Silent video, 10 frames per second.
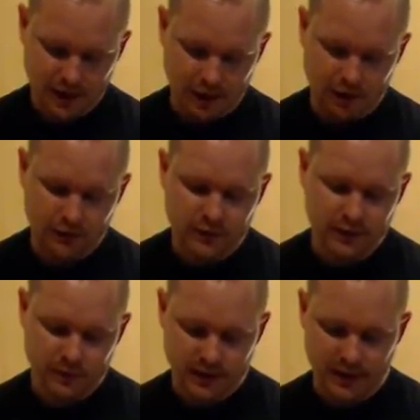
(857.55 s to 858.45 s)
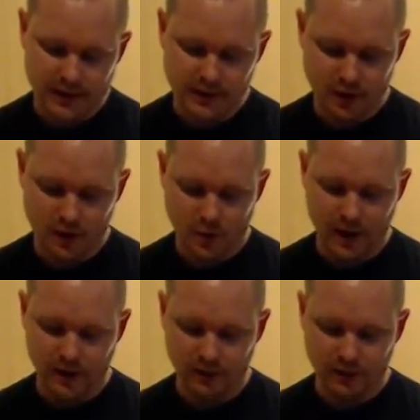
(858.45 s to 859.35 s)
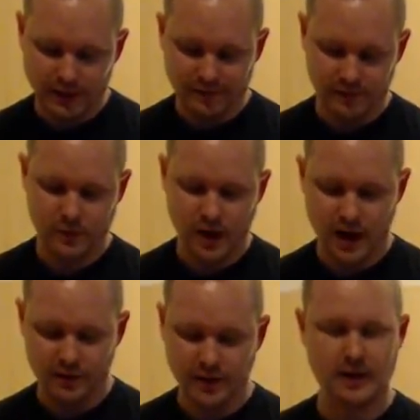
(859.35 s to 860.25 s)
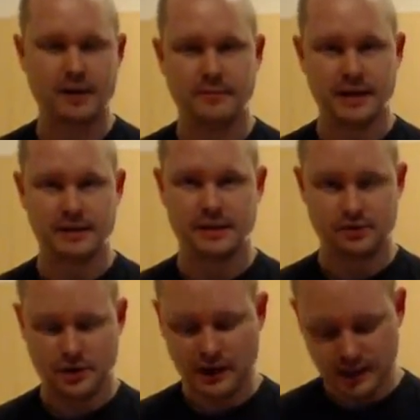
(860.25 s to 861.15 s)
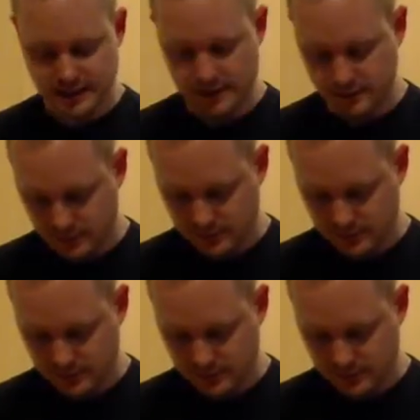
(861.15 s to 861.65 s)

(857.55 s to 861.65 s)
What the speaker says: only really go well if you are in a Mexican drug cartel.